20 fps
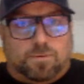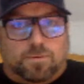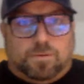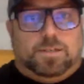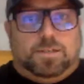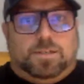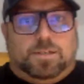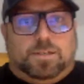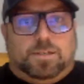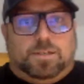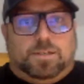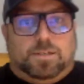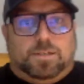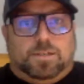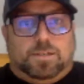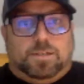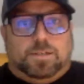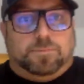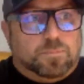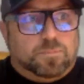dollars,
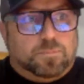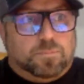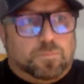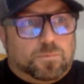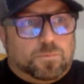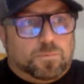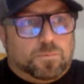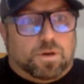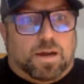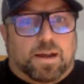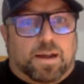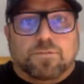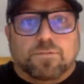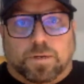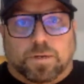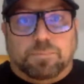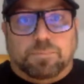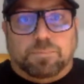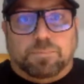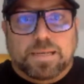right? Being
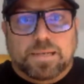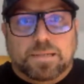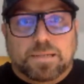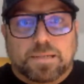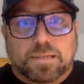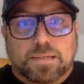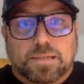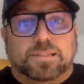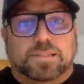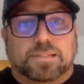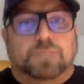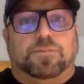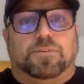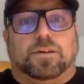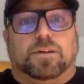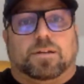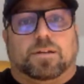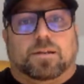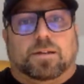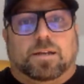specific
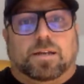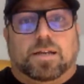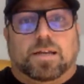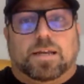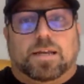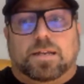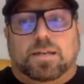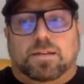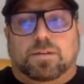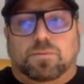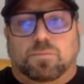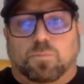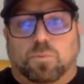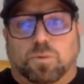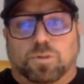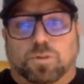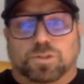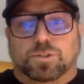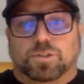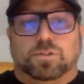and what you're doing
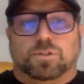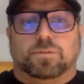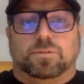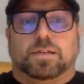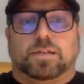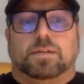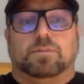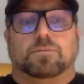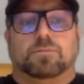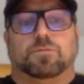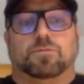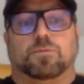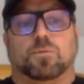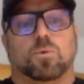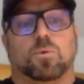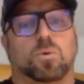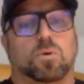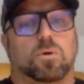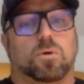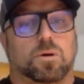for
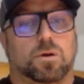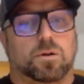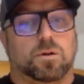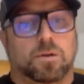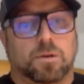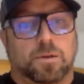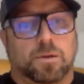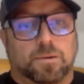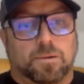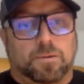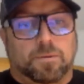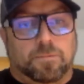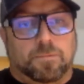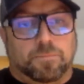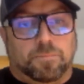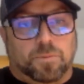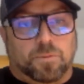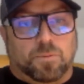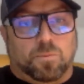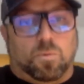why you're going to
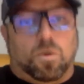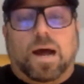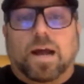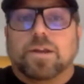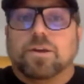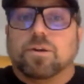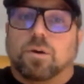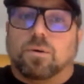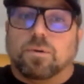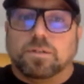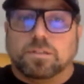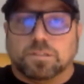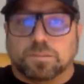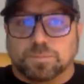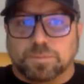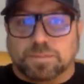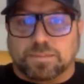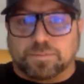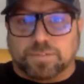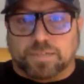specific areas,
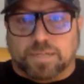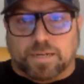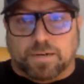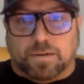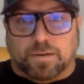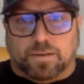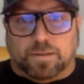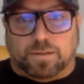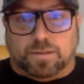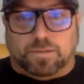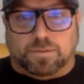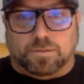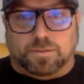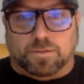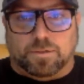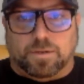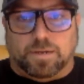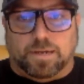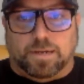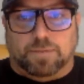okay?
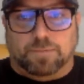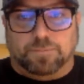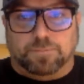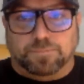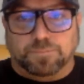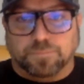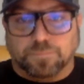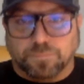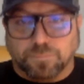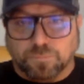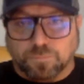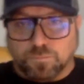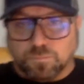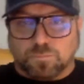So